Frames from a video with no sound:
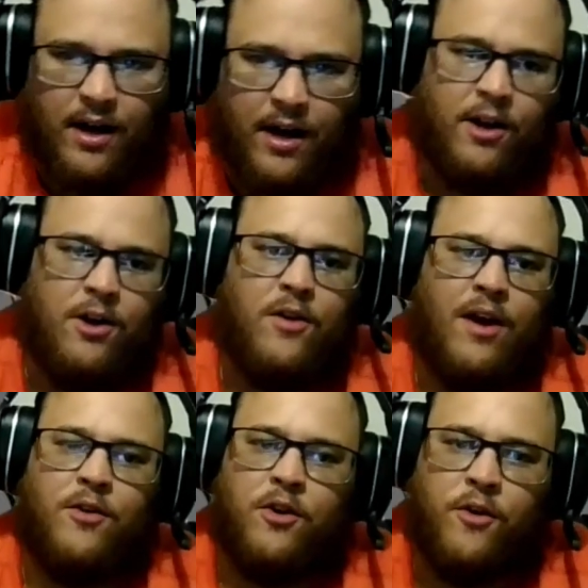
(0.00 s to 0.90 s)
I know
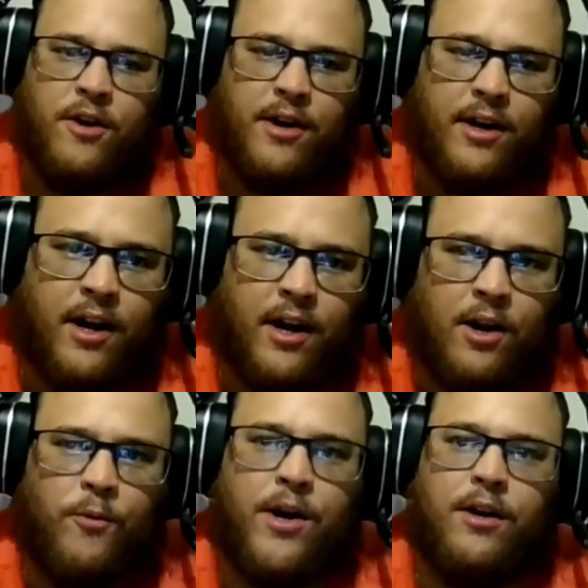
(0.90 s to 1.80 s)
you have a career in
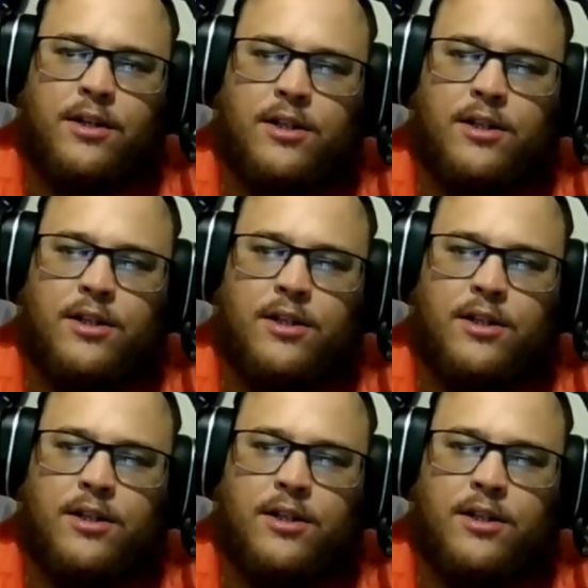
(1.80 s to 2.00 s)
an arena.